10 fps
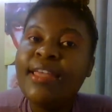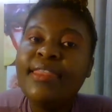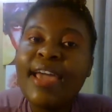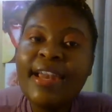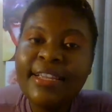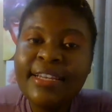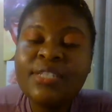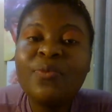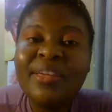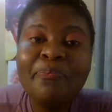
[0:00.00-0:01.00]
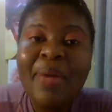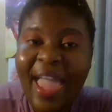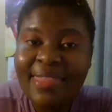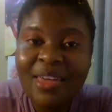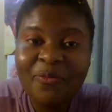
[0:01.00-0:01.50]
They are leaders. We
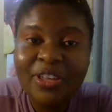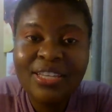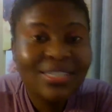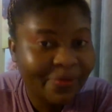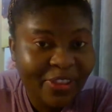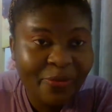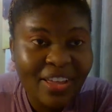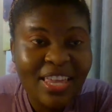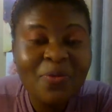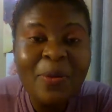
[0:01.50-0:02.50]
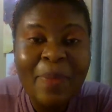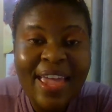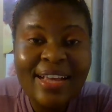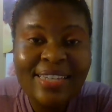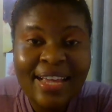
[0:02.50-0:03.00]
pay them for this, for the fact that we're
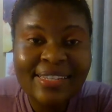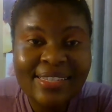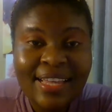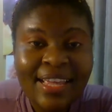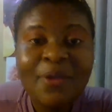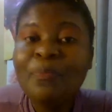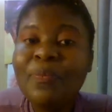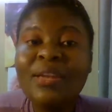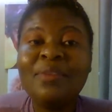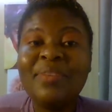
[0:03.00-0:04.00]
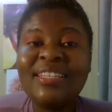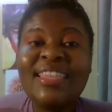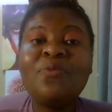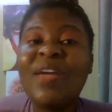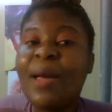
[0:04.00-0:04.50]
paying tax. It means
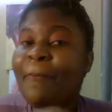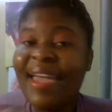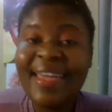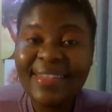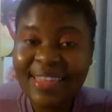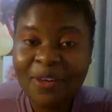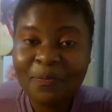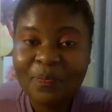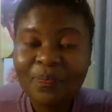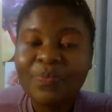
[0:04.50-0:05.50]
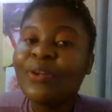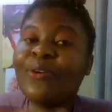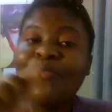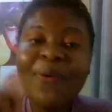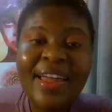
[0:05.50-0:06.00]
that we are paying them
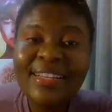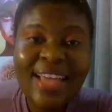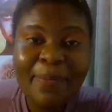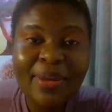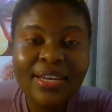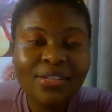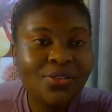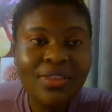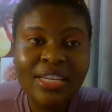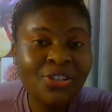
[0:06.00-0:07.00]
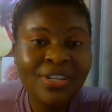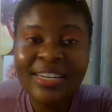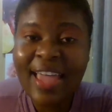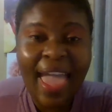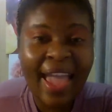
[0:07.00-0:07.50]
for what is happening. So they shouldn't
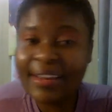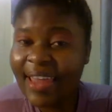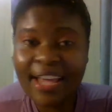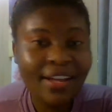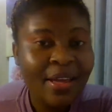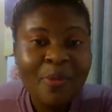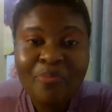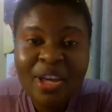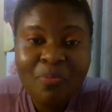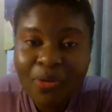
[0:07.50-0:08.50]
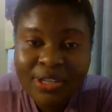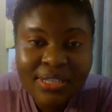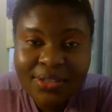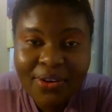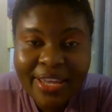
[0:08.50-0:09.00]
act like big
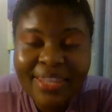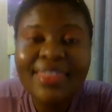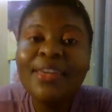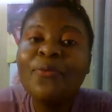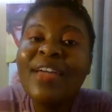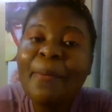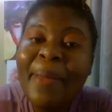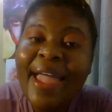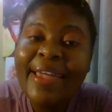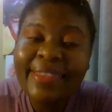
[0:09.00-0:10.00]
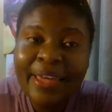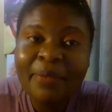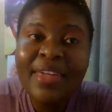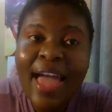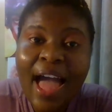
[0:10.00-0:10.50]
bosses or anything. We are paying
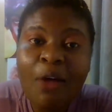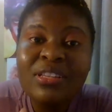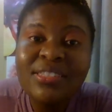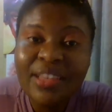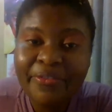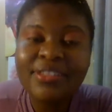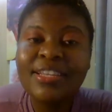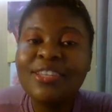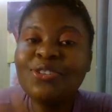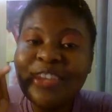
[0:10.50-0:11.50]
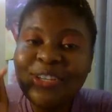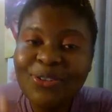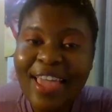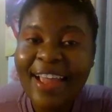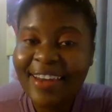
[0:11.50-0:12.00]
them. They are our servants, and they
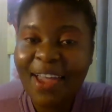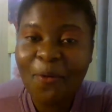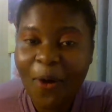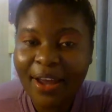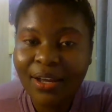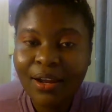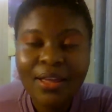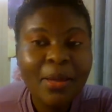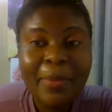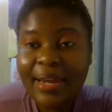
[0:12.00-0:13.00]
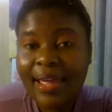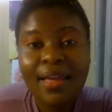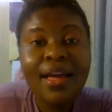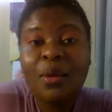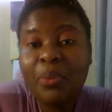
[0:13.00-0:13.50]
should act like one. But eh,
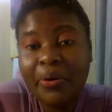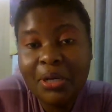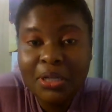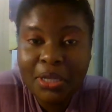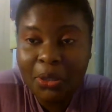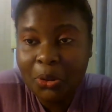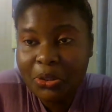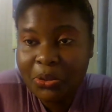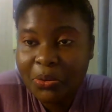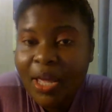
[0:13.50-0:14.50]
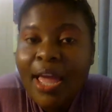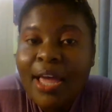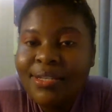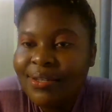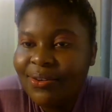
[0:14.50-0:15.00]
apparently they are not.
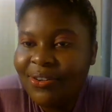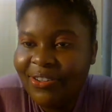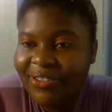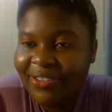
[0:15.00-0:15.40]
So.